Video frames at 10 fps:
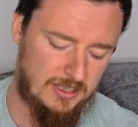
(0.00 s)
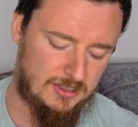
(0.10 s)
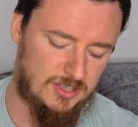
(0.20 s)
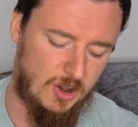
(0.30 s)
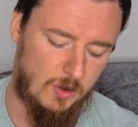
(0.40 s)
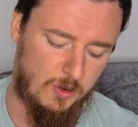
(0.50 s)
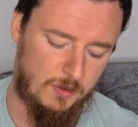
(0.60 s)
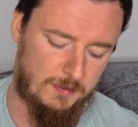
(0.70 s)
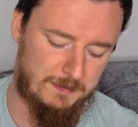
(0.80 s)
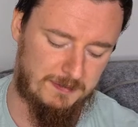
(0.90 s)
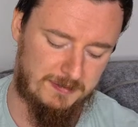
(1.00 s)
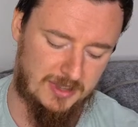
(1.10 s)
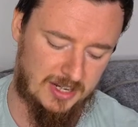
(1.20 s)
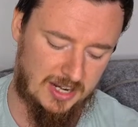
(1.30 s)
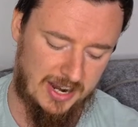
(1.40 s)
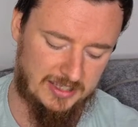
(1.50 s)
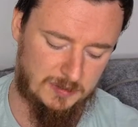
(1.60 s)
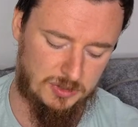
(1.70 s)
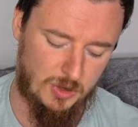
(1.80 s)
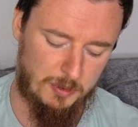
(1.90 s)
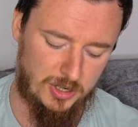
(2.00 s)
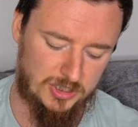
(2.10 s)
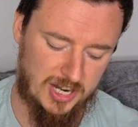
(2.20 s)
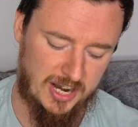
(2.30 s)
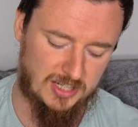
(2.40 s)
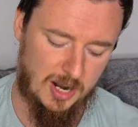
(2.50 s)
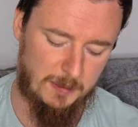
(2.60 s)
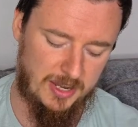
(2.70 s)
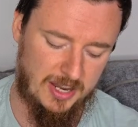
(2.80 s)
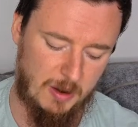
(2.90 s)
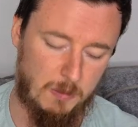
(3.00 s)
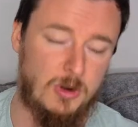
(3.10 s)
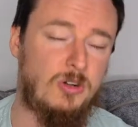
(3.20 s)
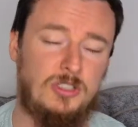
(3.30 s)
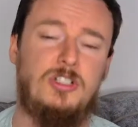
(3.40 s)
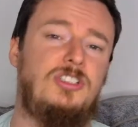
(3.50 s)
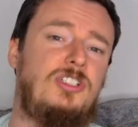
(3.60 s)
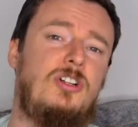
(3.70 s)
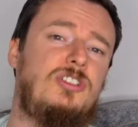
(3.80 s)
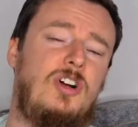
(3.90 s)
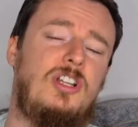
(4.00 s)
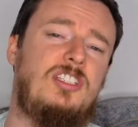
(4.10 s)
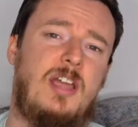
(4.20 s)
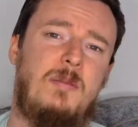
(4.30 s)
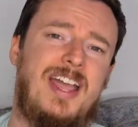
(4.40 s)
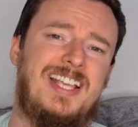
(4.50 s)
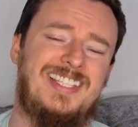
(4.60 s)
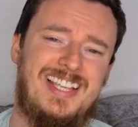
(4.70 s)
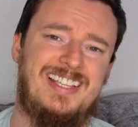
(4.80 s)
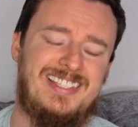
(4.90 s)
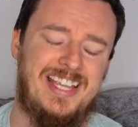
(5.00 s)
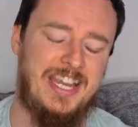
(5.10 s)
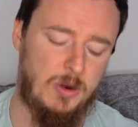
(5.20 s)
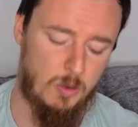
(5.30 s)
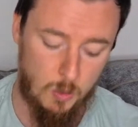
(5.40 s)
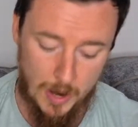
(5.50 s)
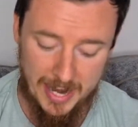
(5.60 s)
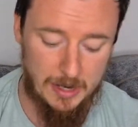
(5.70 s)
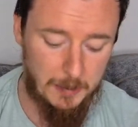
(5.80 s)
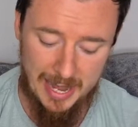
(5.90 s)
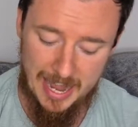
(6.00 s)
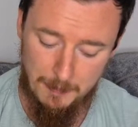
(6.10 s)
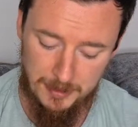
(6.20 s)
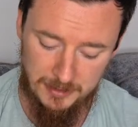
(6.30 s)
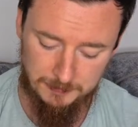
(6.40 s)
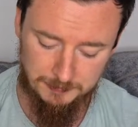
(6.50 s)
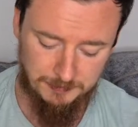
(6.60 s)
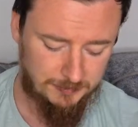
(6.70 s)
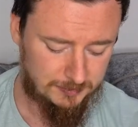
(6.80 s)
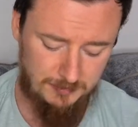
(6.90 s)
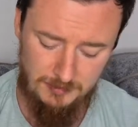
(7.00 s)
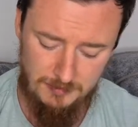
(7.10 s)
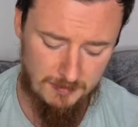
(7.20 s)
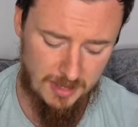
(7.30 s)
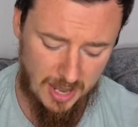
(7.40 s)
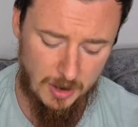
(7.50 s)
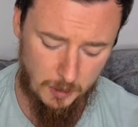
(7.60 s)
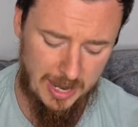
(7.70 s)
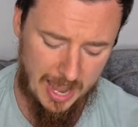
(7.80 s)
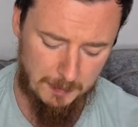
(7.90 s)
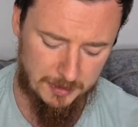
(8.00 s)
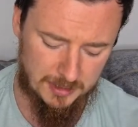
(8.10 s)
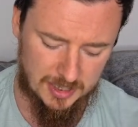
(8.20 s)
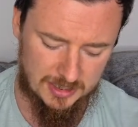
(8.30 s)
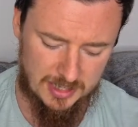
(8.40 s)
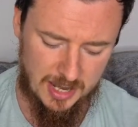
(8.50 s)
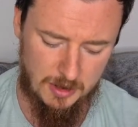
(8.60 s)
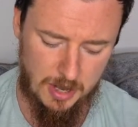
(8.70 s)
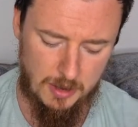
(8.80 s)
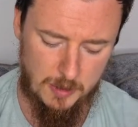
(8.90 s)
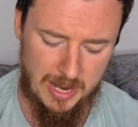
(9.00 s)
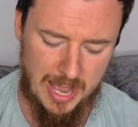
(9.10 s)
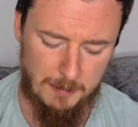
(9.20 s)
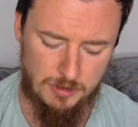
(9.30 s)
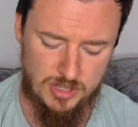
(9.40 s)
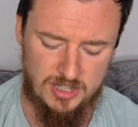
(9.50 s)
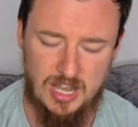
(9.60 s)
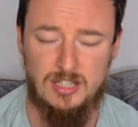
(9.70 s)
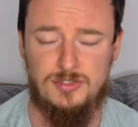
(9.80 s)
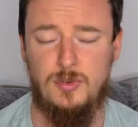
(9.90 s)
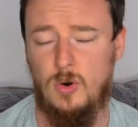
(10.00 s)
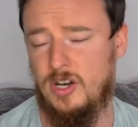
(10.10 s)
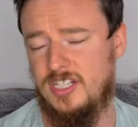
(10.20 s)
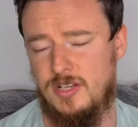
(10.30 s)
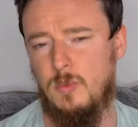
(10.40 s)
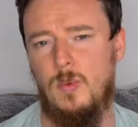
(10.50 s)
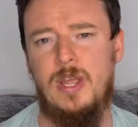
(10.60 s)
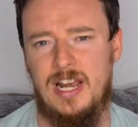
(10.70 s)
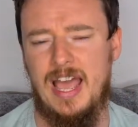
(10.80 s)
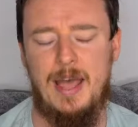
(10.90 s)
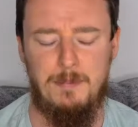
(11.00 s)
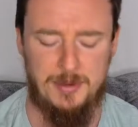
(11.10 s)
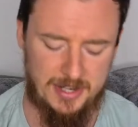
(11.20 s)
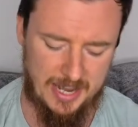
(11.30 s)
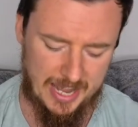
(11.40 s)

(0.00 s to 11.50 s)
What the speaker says: So guys, I'm so bullish on XRP. We're going to go to those all-time highs this year. When it will happen, it will happen, guys. It will happen. $3.40 will happen.